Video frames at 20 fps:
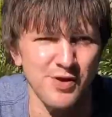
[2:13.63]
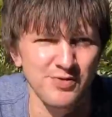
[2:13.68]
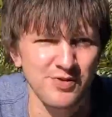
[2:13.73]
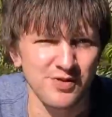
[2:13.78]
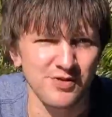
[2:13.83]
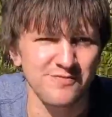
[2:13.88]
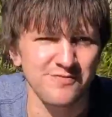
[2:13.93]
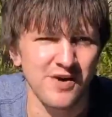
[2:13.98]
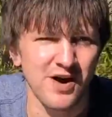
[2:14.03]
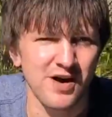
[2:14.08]
both
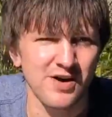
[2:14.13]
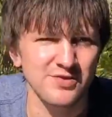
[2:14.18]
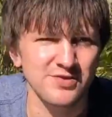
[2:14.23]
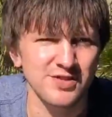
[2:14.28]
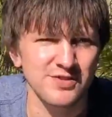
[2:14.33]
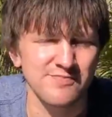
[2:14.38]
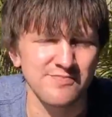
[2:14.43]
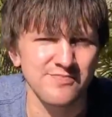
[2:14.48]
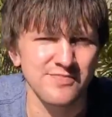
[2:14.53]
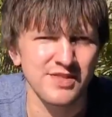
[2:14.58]
of the
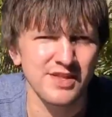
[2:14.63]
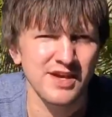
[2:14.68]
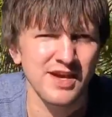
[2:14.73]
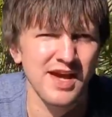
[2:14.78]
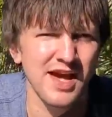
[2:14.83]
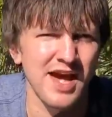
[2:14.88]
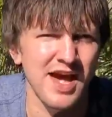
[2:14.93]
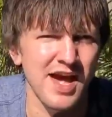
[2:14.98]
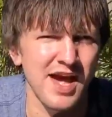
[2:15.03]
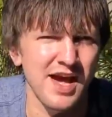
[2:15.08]
files
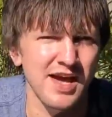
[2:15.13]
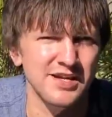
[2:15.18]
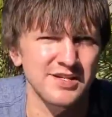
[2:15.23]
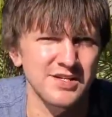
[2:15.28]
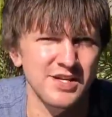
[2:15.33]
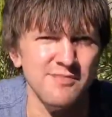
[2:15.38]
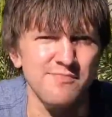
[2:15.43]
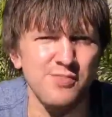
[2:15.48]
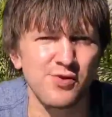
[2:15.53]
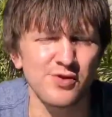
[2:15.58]
and
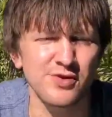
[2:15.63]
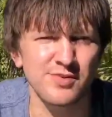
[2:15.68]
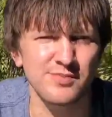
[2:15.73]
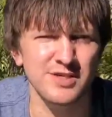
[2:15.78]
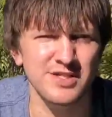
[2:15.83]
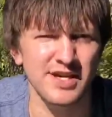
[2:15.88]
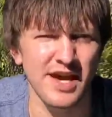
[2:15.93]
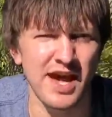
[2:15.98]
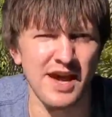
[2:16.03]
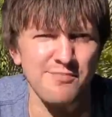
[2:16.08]
import them
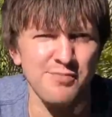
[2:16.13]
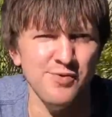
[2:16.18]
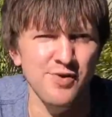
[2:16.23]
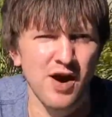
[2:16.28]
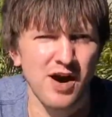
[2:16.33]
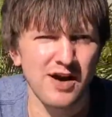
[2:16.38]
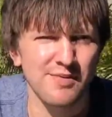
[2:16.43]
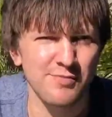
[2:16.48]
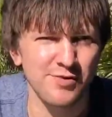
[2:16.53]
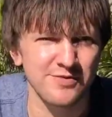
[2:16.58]
into Apple
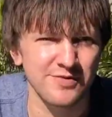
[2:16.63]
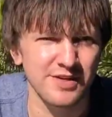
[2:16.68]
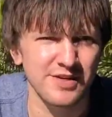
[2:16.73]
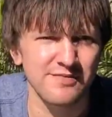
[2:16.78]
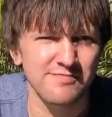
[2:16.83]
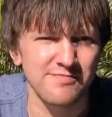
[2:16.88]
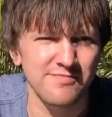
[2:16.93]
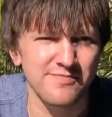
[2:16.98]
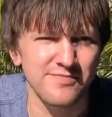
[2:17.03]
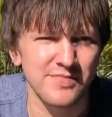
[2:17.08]
iMovie.
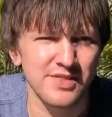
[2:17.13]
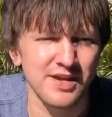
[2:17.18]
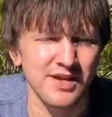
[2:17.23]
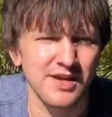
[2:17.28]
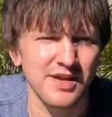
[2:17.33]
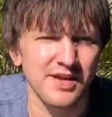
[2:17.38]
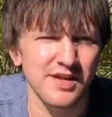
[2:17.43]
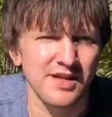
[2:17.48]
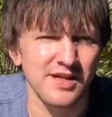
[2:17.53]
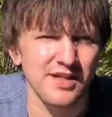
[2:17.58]

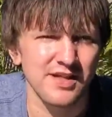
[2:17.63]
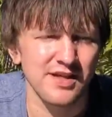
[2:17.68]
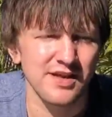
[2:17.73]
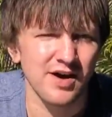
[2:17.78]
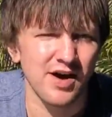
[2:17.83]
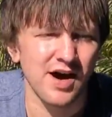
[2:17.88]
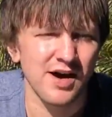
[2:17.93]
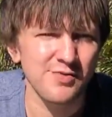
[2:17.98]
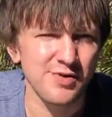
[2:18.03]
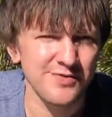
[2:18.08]

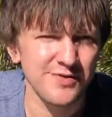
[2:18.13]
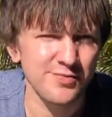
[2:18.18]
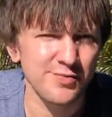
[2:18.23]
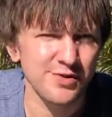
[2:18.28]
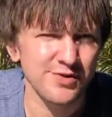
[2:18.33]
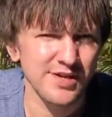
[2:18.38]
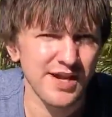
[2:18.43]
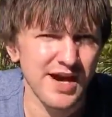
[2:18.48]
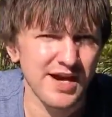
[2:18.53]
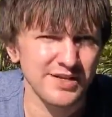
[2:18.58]
iMovie
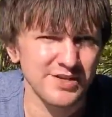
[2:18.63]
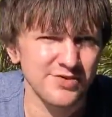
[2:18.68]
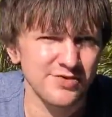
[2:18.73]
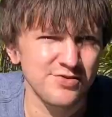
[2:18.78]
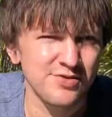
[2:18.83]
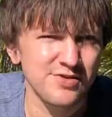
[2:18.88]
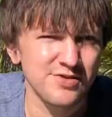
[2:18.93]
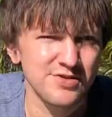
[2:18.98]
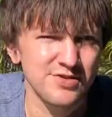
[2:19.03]
will allow you